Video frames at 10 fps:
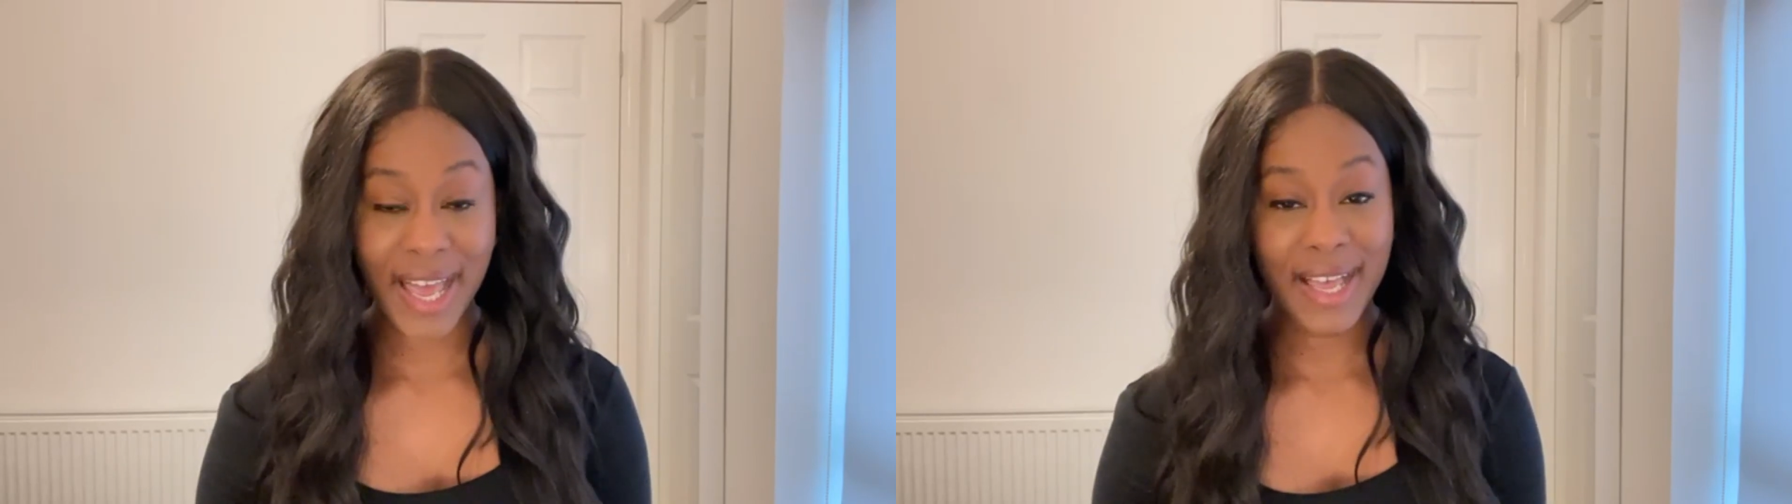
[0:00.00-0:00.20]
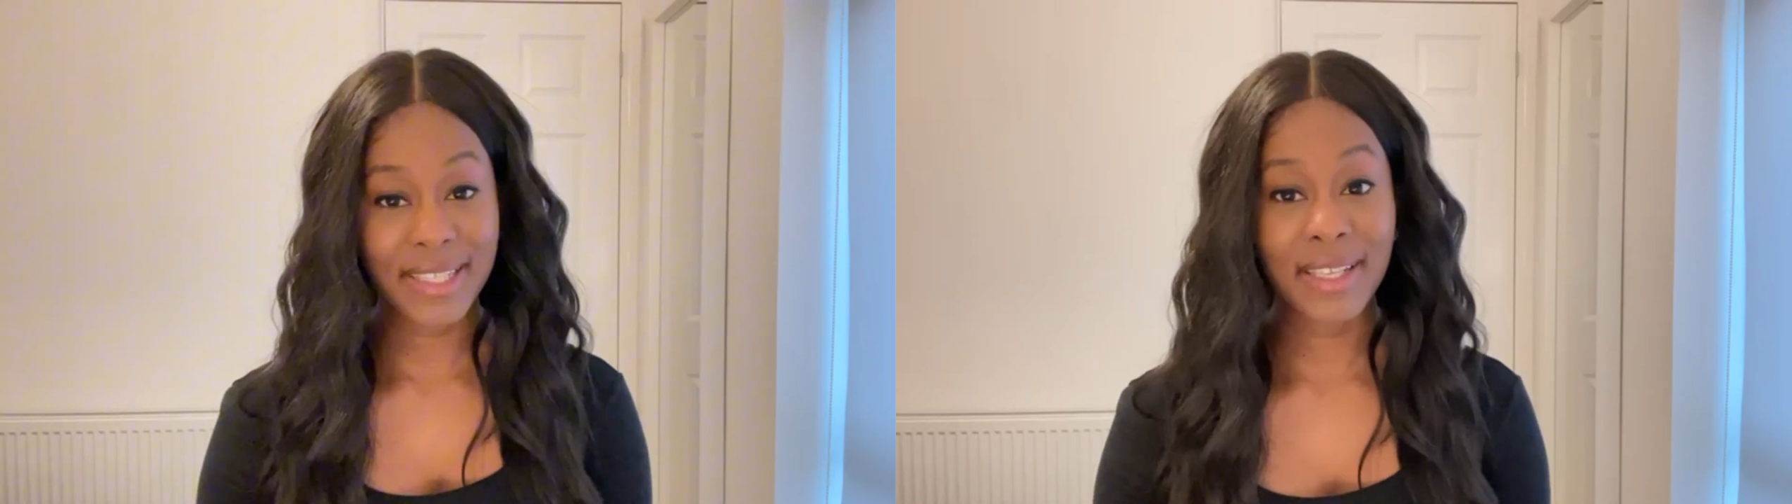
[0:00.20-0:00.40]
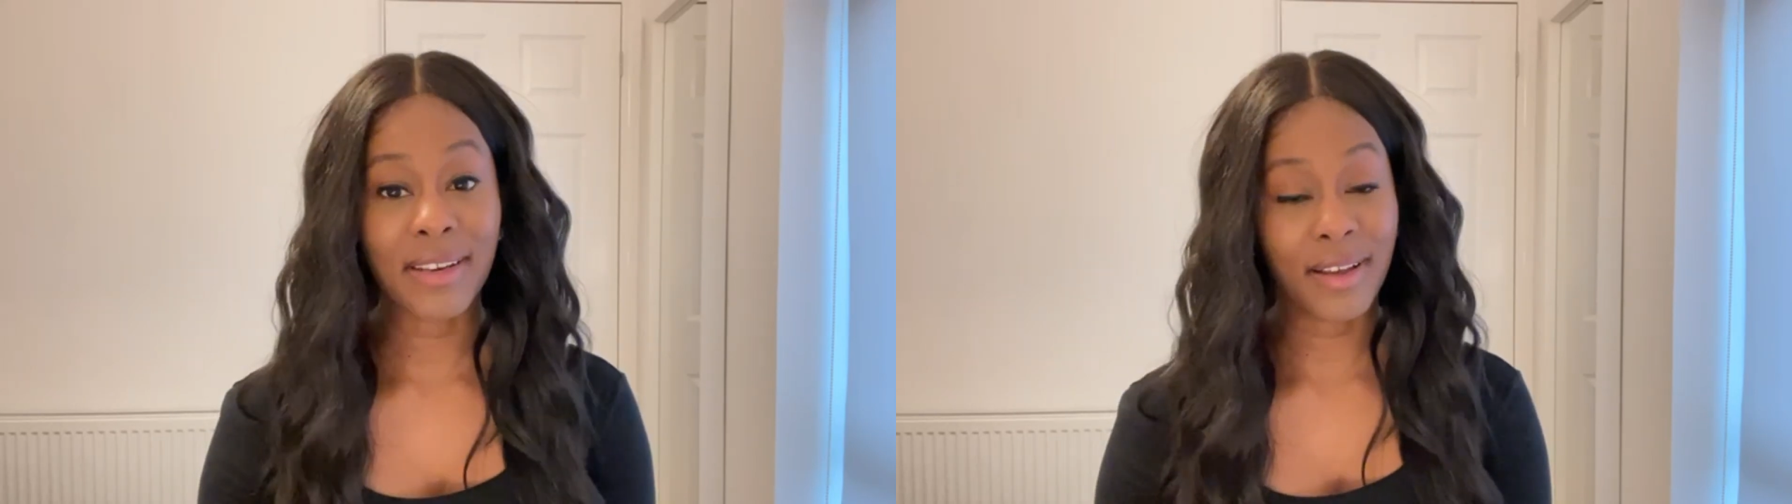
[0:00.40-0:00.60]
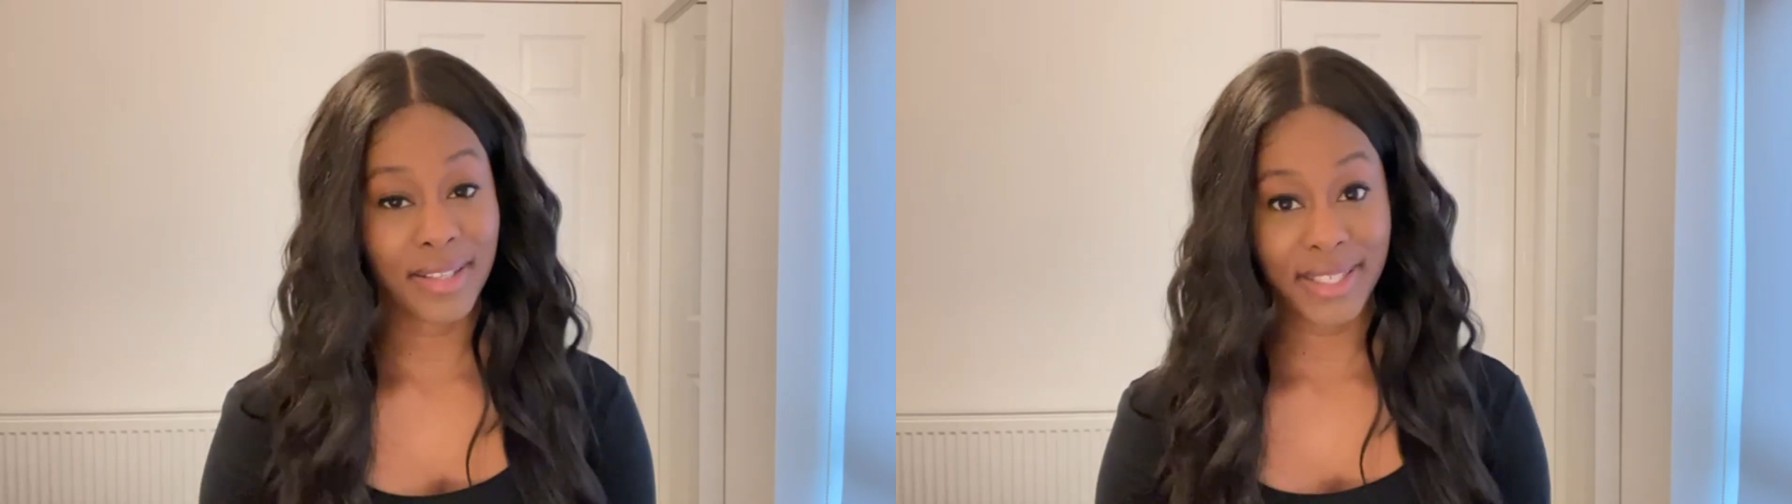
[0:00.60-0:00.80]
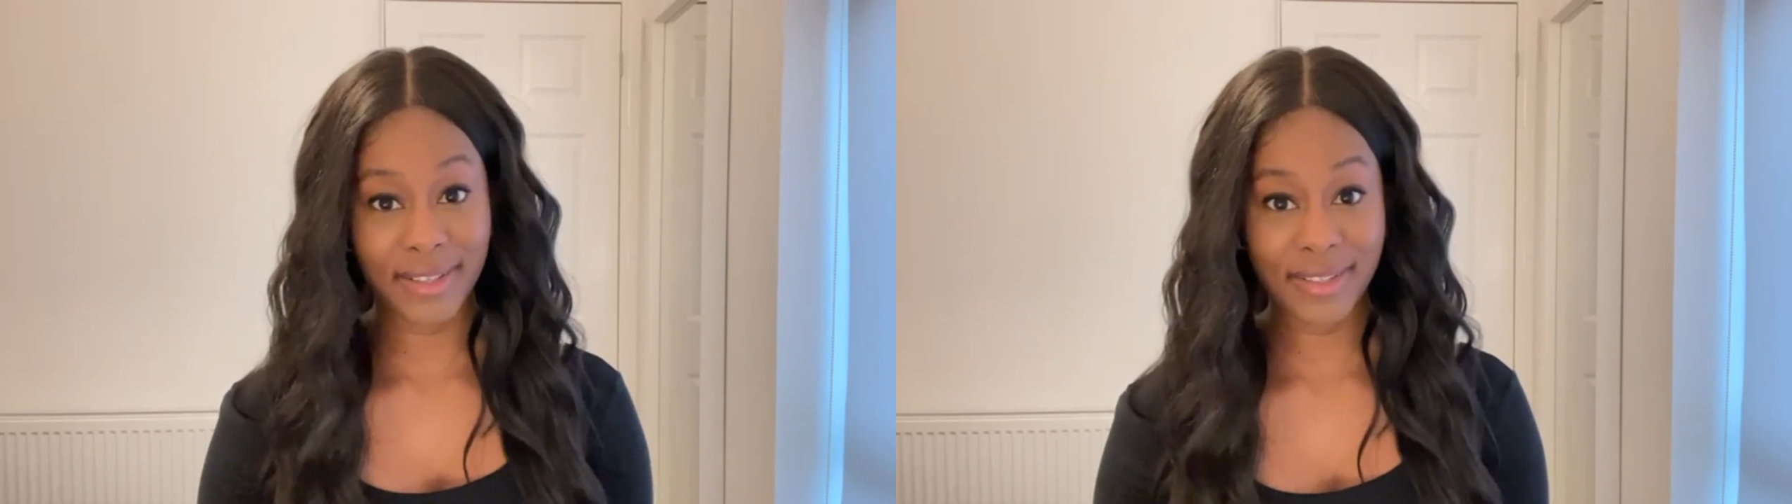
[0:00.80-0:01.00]
as an
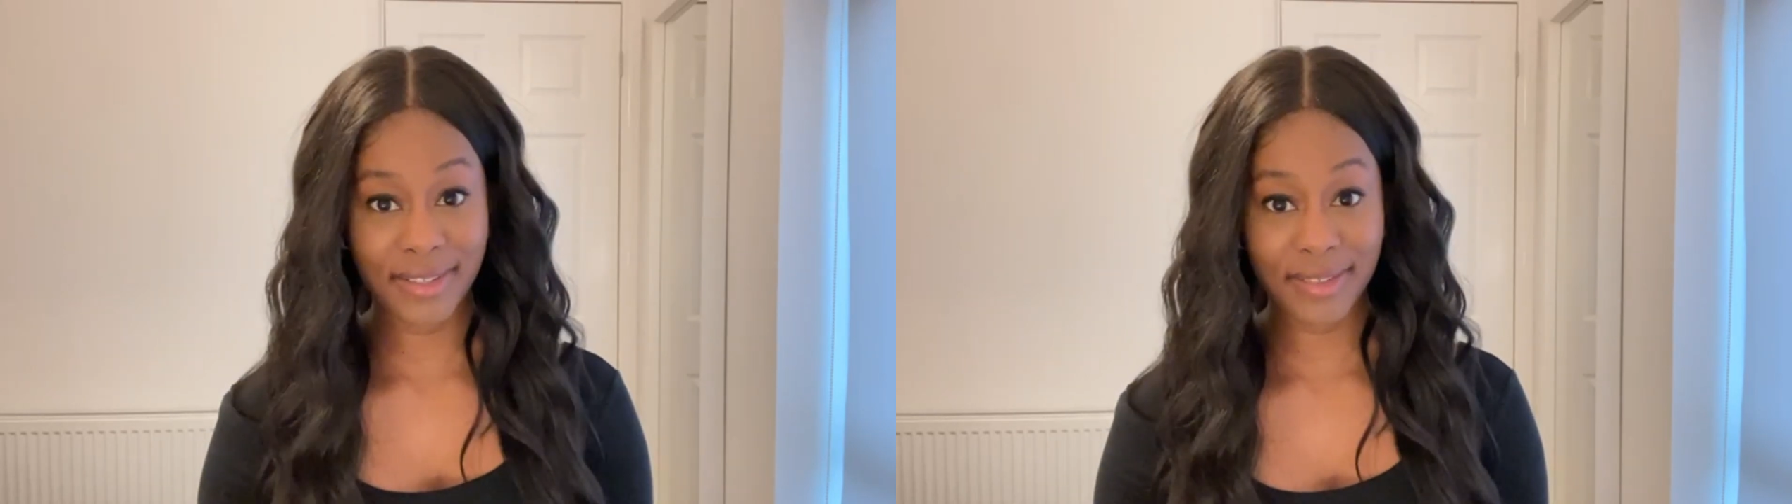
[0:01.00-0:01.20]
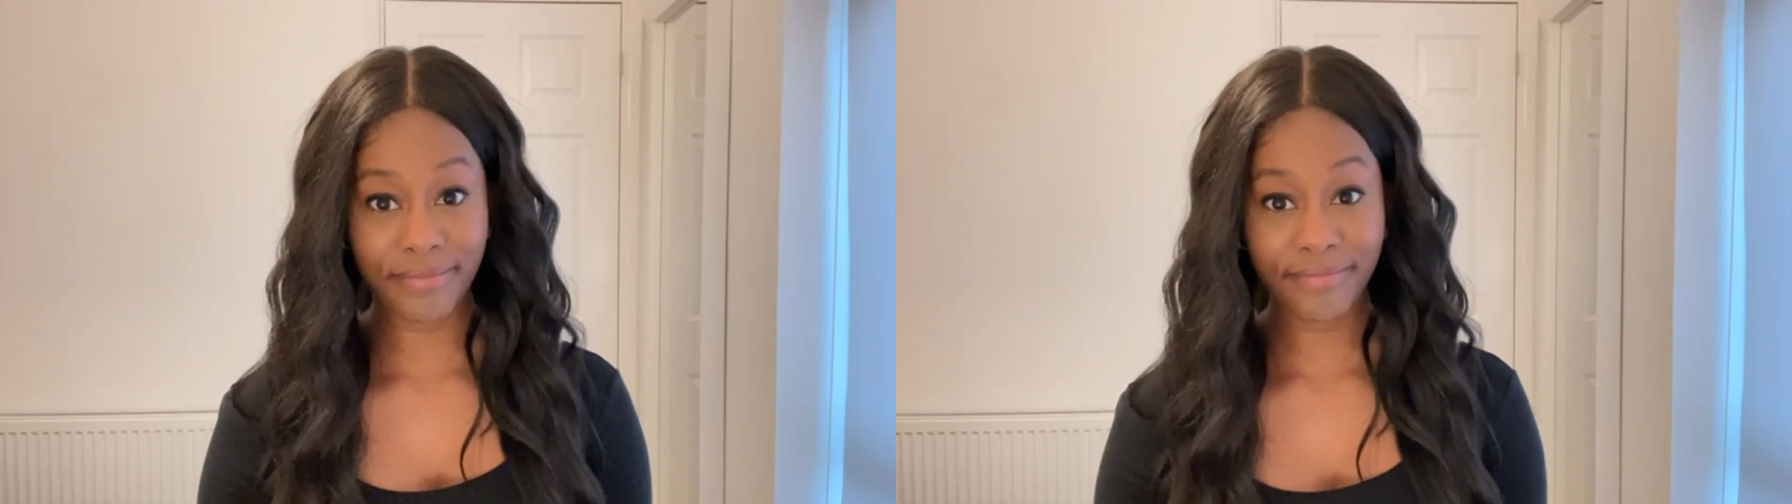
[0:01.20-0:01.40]
artist.